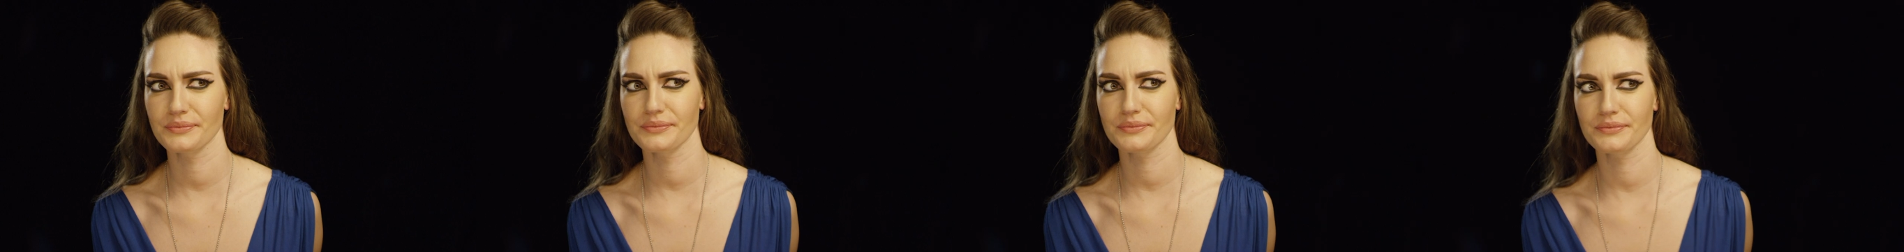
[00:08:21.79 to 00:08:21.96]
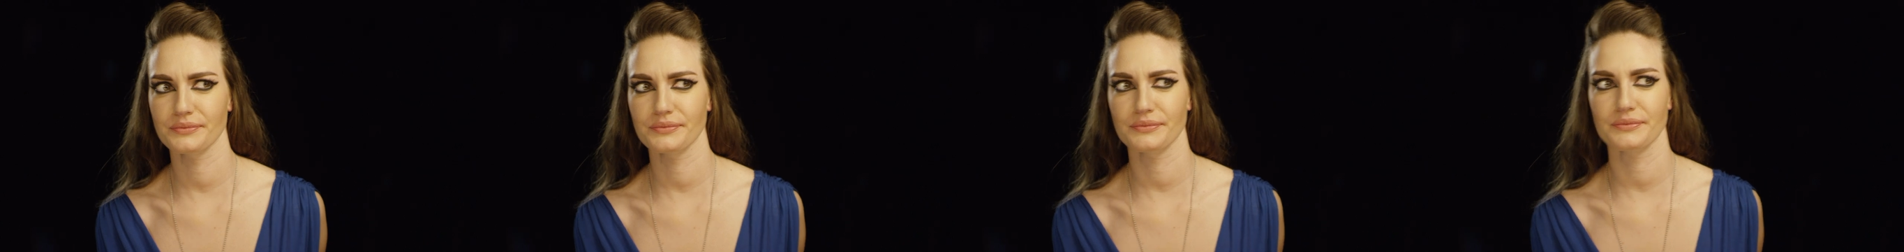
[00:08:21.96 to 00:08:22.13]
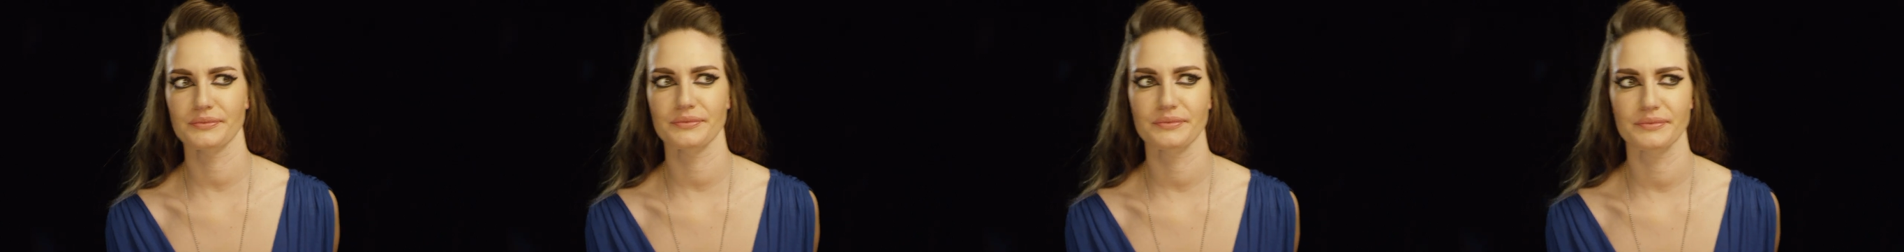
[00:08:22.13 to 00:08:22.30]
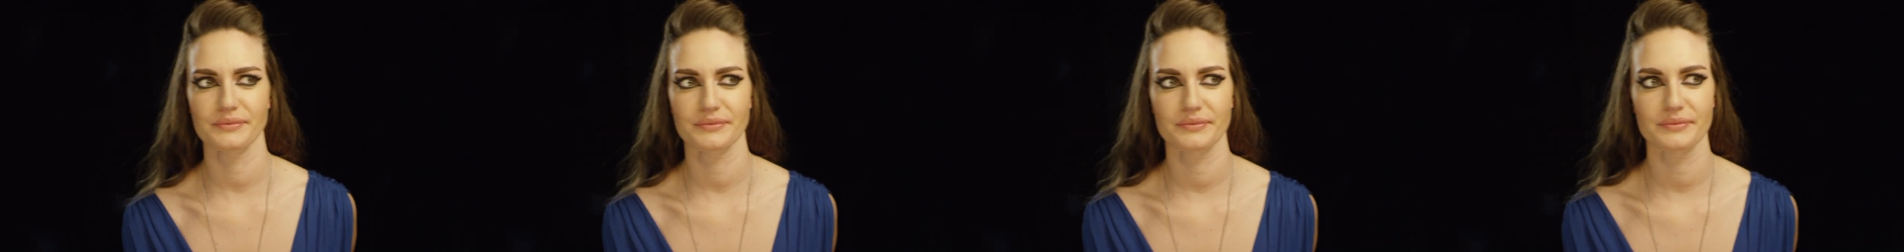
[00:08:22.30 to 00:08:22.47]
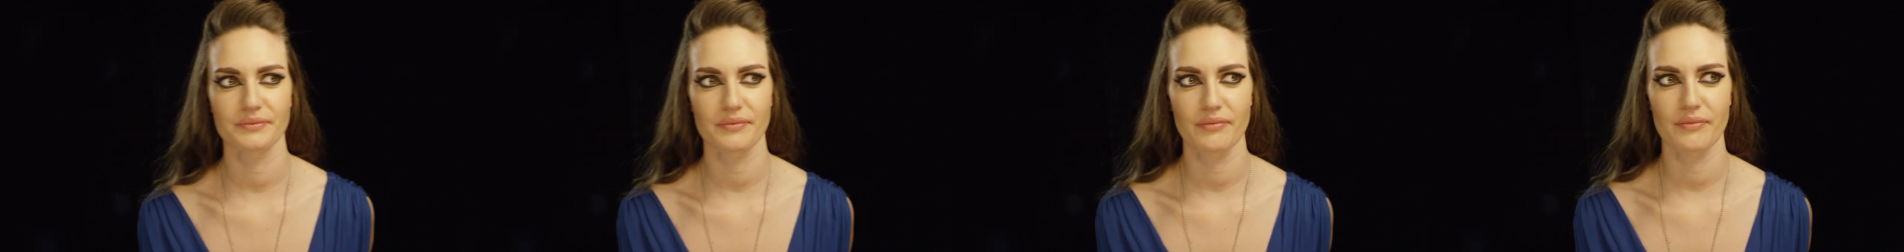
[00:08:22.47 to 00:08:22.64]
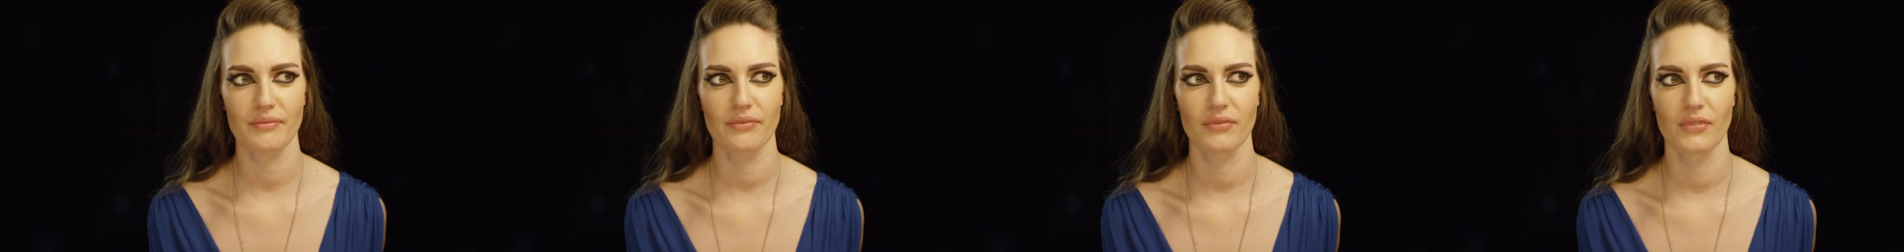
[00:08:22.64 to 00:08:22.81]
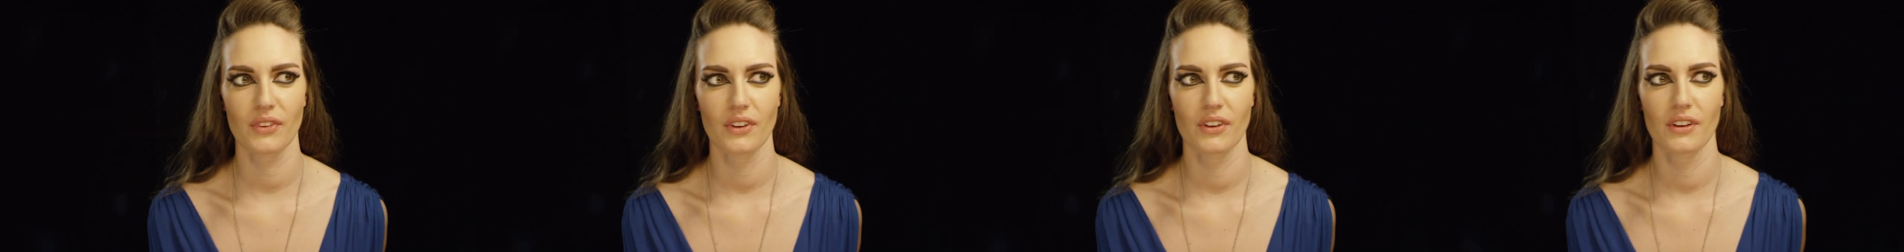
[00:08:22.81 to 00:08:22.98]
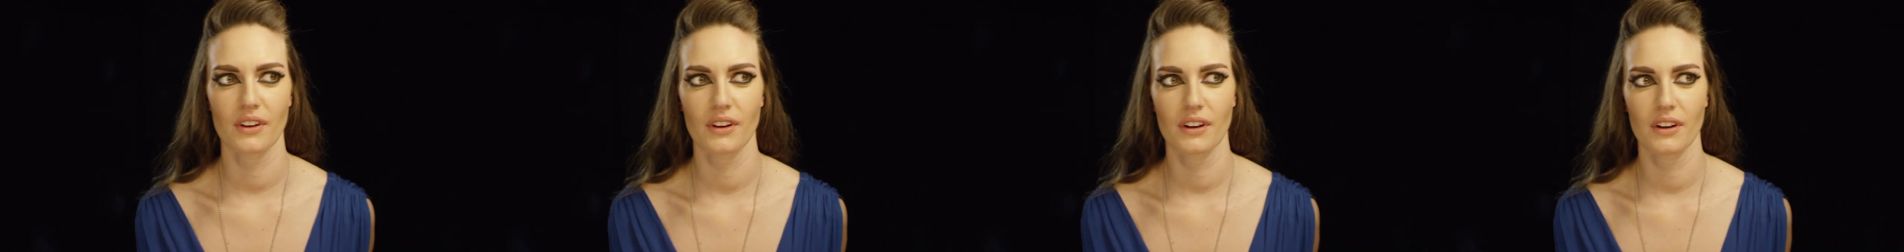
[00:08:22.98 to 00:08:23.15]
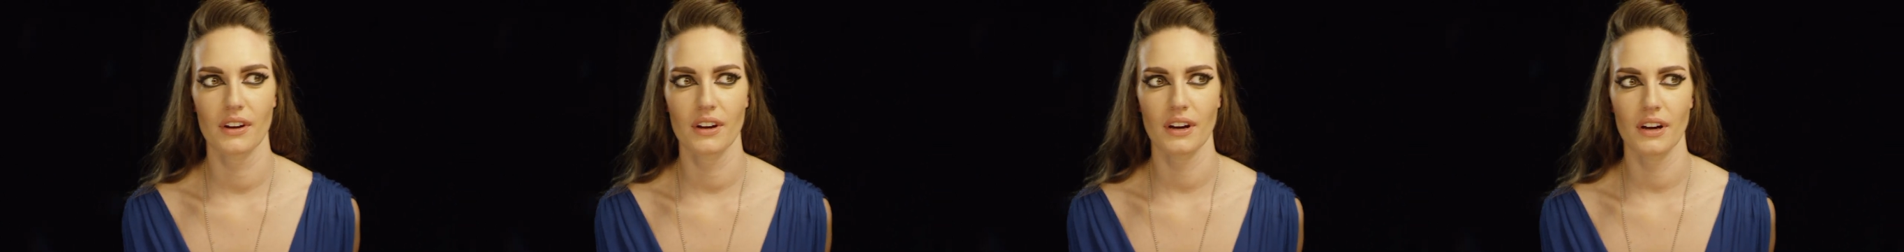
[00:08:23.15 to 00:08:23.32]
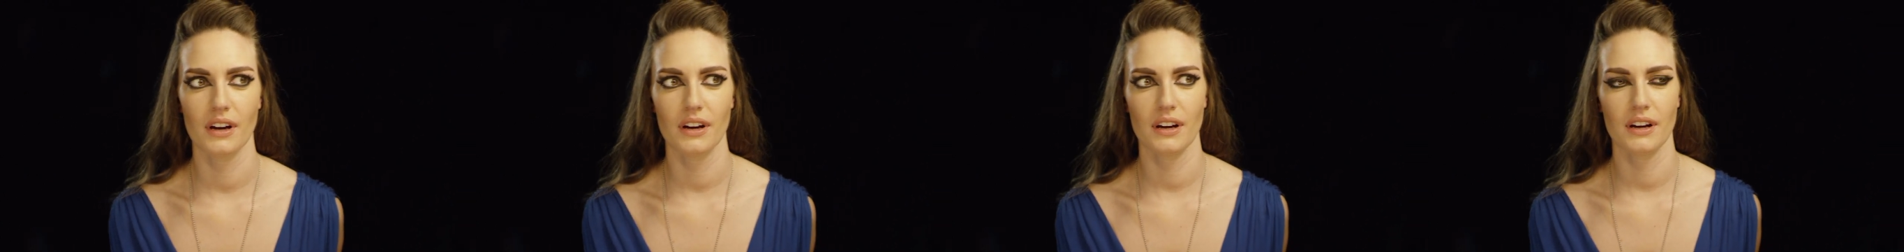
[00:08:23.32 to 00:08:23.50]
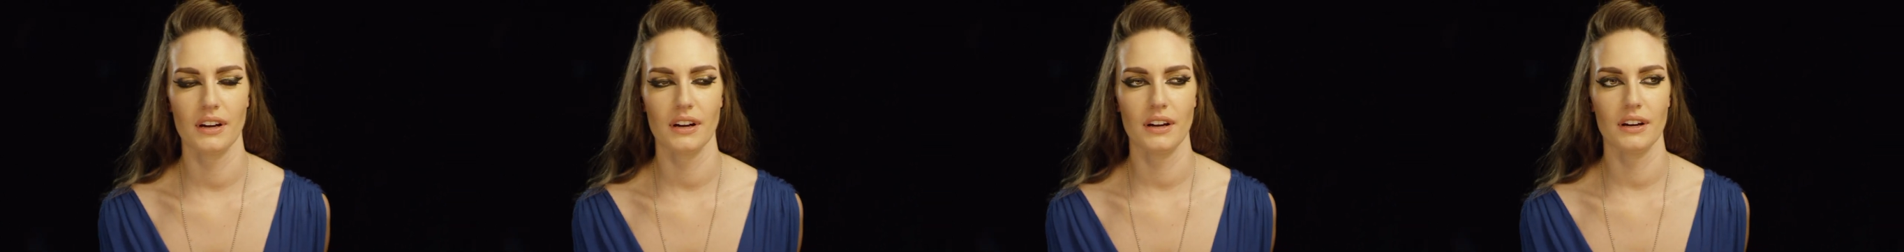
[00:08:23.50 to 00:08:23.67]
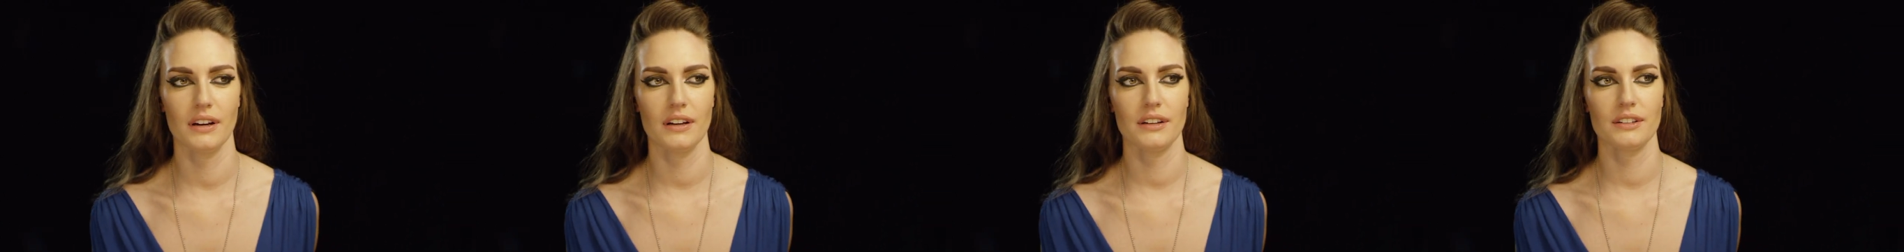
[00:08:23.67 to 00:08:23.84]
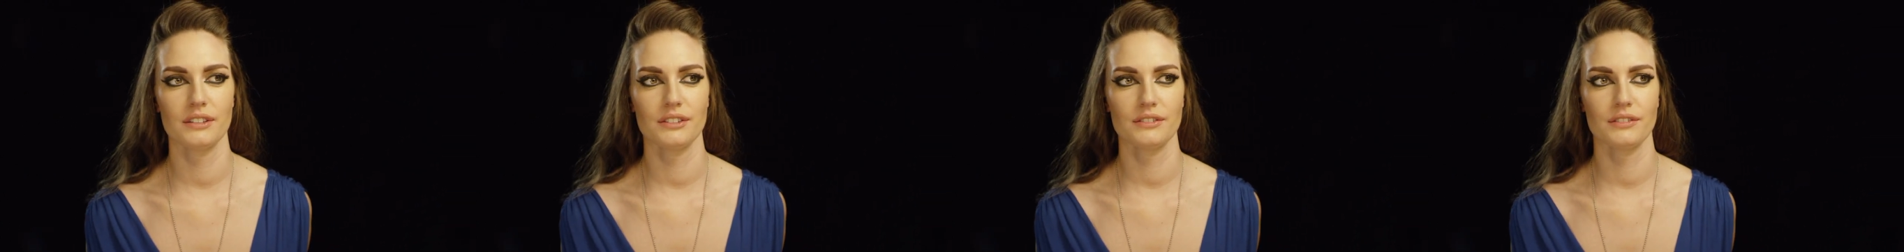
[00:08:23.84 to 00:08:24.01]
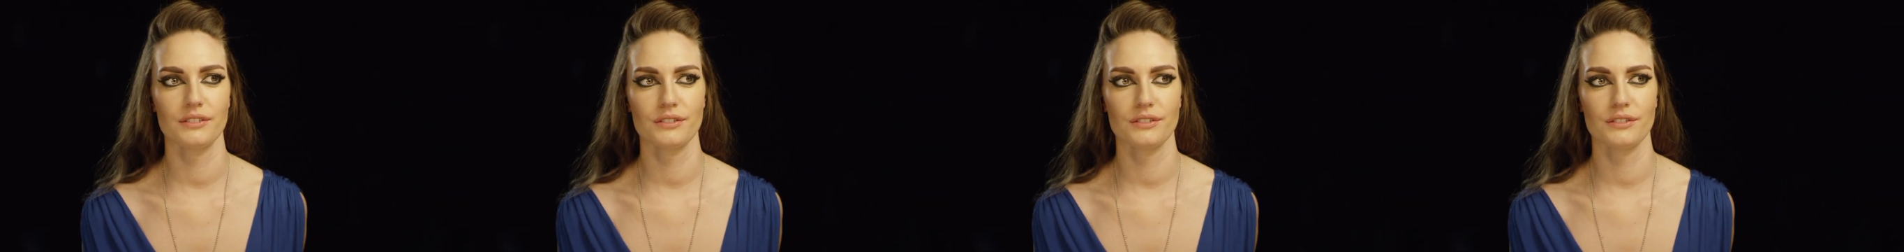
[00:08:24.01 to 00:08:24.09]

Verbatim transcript: How much have you had of that? Okay, never mind.